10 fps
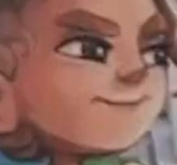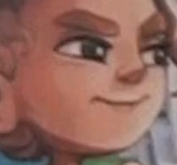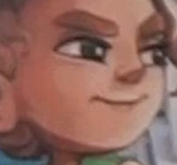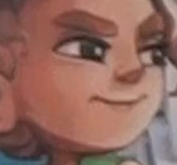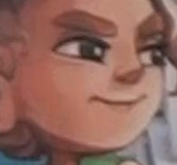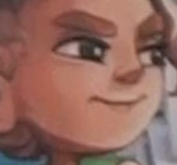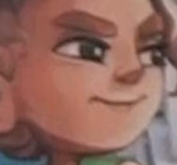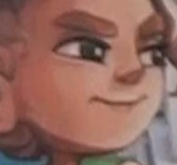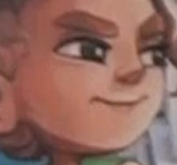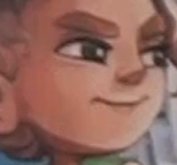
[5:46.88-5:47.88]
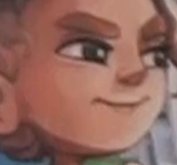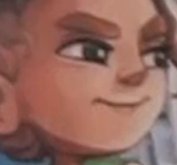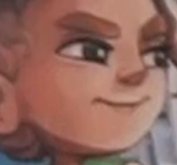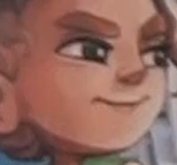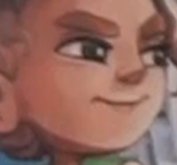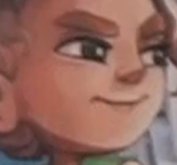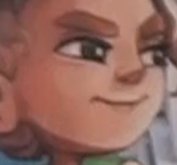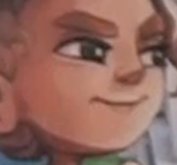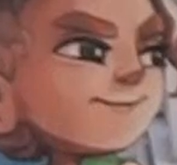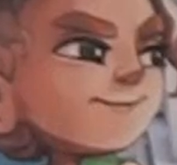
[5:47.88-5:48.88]

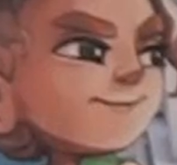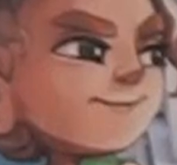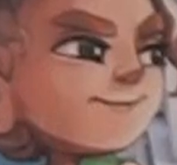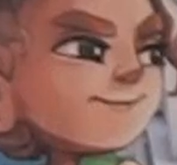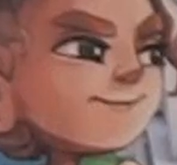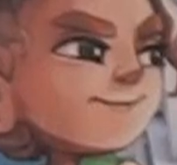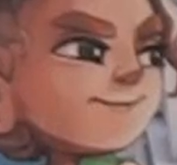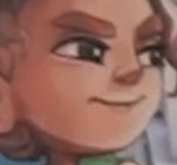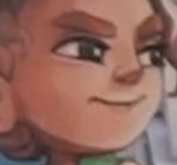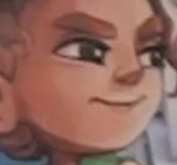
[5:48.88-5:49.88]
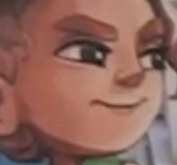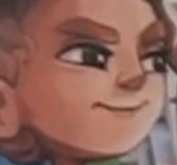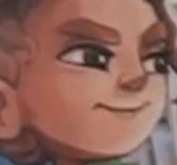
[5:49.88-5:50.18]
This person isn't speaking.